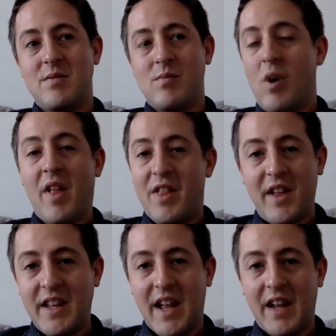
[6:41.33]
what they're
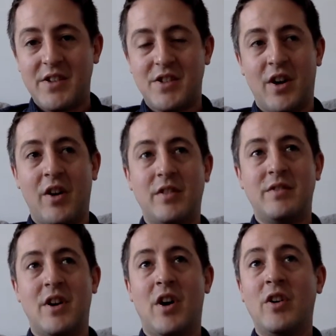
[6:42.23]
thinking. So
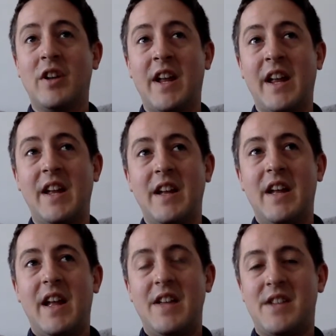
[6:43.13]
not only
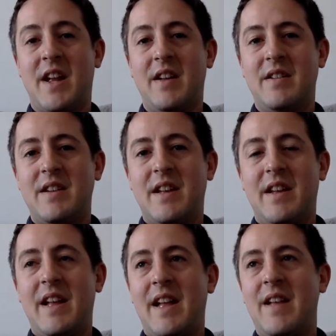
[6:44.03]
is it
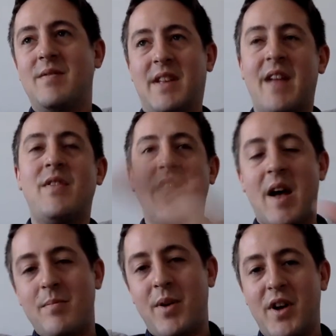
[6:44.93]
giving
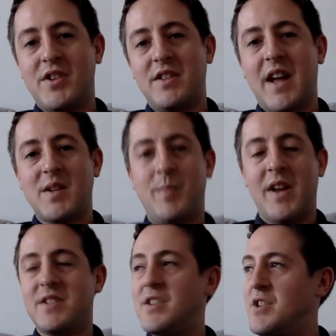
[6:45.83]
that person that
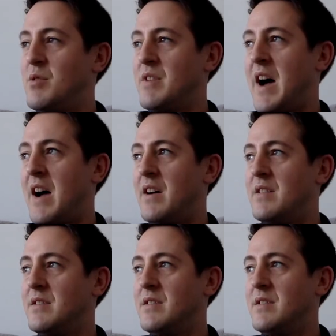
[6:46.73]
space to do that,
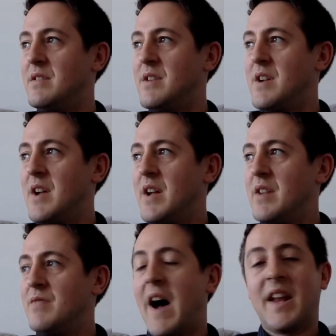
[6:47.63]

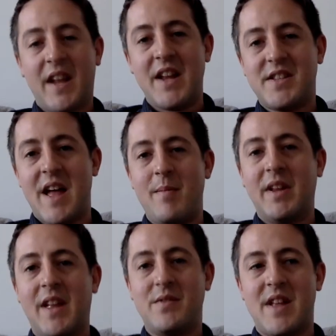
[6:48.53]
validates them
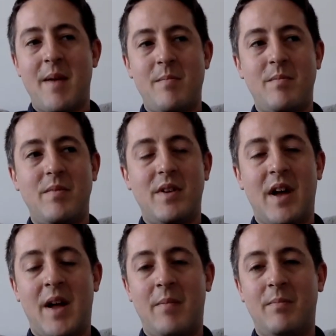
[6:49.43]
and gives them
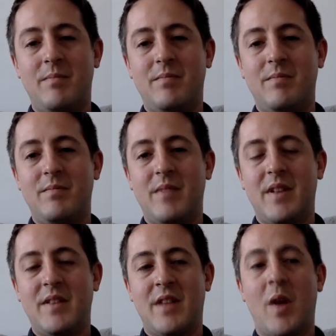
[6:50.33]

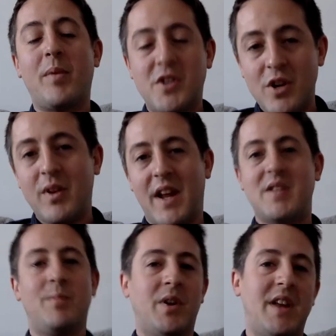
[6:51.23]
the opportunity
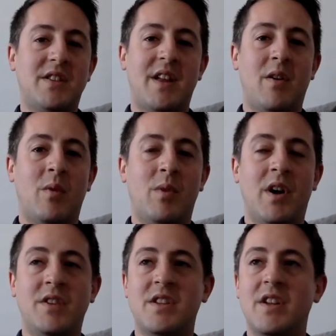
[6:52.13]
to put it into their own
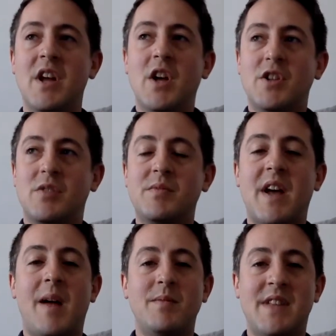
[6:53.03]
words. And
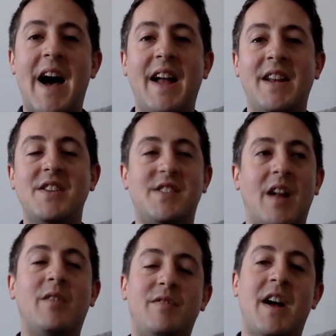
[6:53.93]
sometimes that in
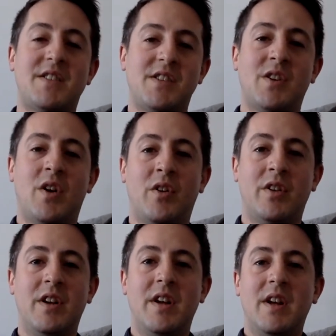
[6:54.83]
itself has its own